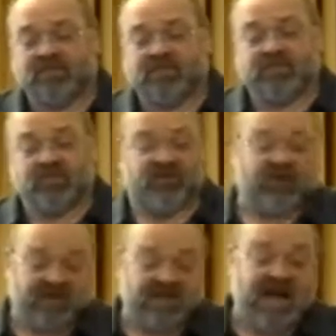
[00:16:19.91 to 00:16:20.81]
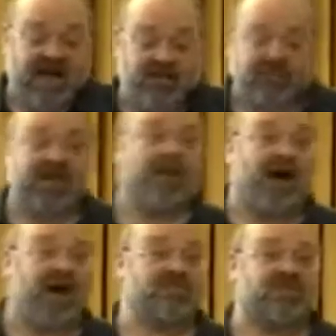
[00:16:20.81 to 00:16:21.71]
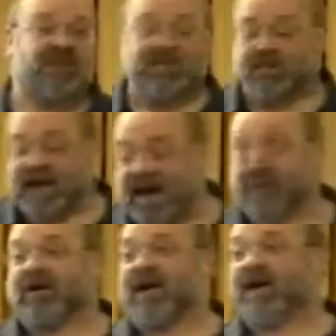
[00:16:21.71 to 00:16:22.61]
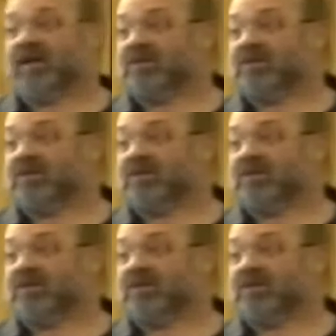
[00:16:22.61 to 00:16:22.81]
For example, some items need to be aggregated,